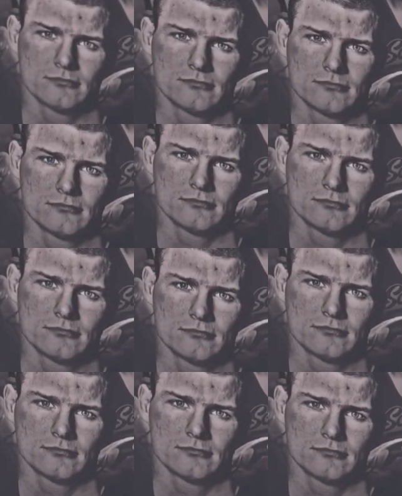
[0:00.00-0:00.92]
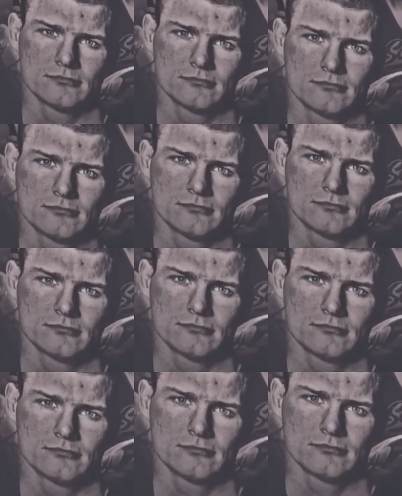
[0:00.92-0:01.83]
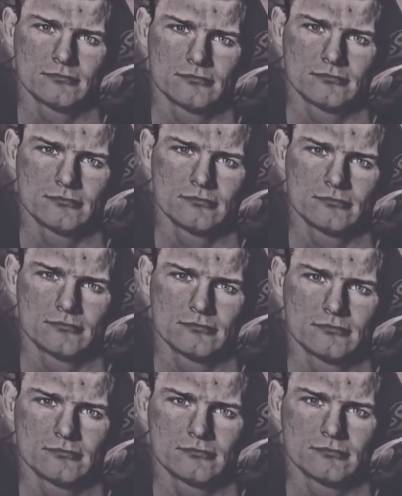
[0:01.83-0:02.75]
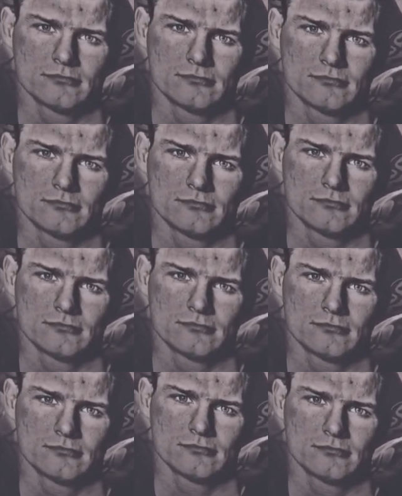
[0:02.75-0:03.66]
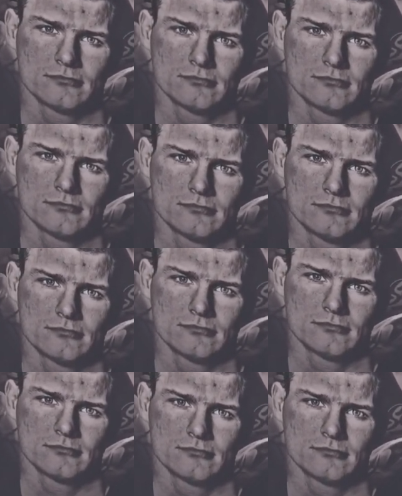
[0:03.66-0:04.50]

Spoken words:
No words are spoken by the person on screen.